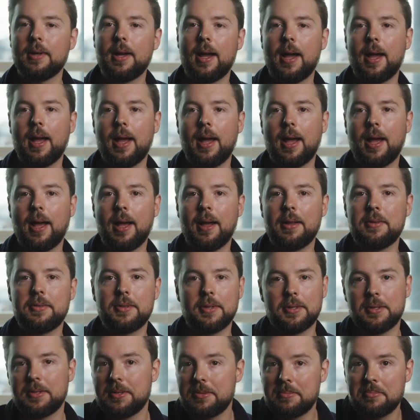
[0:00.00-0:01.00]
uh,
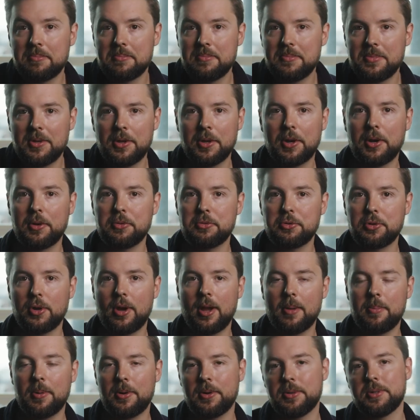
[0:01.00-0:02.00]
just good old
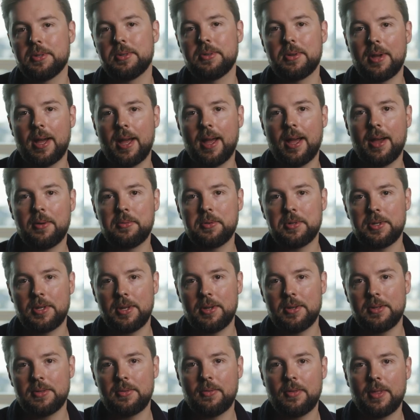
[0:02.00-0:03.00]
tripod uh, was
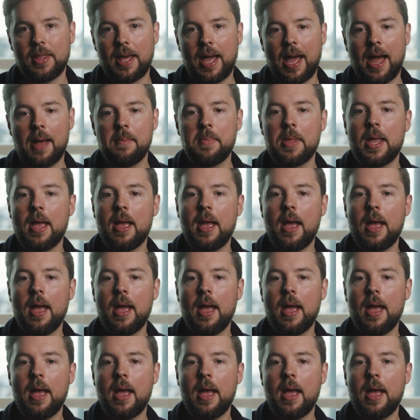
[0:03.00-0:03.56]
used for that.